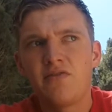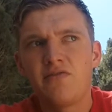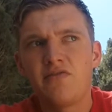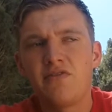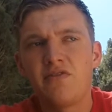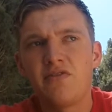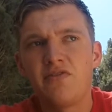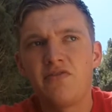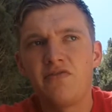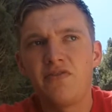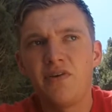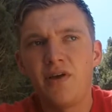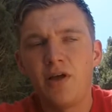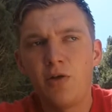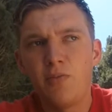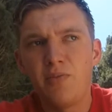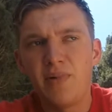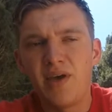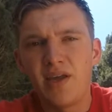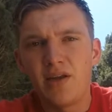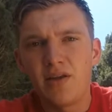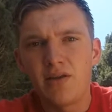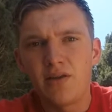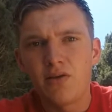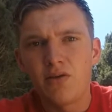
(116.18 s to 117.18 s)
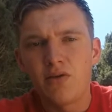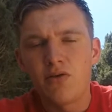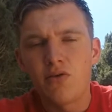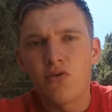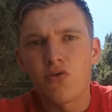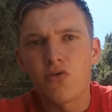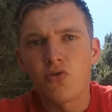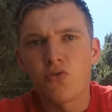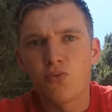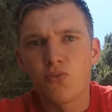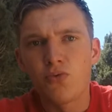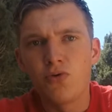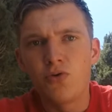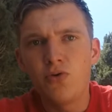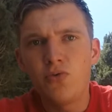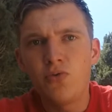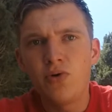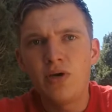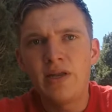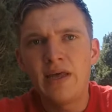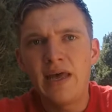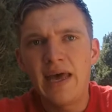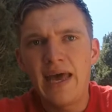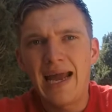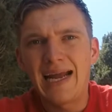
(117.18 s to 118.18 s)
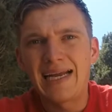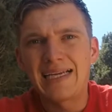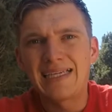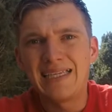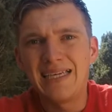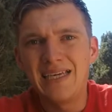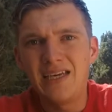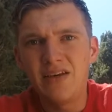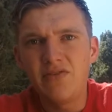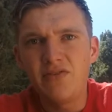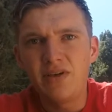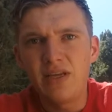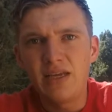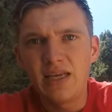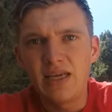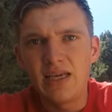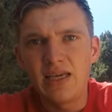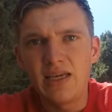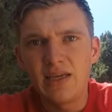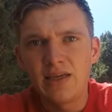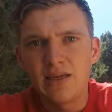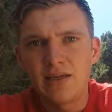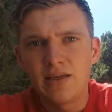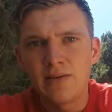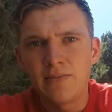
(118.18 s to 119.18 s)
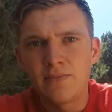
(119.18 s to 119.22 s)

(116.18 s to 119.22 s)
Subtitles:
fulfillment through an activity,